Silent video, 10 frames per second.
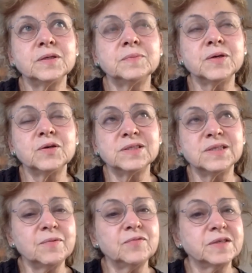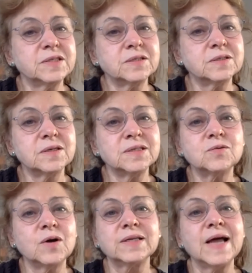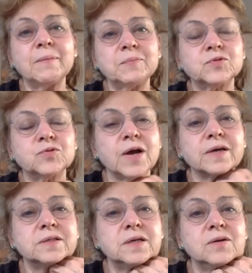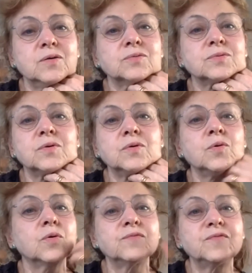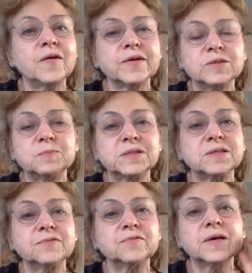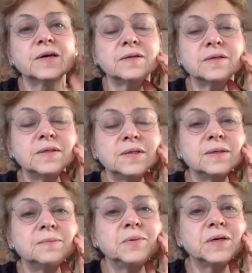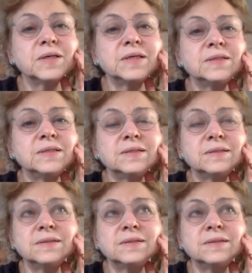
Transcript: because some of it is is quite abstract and not all very specific, but it did.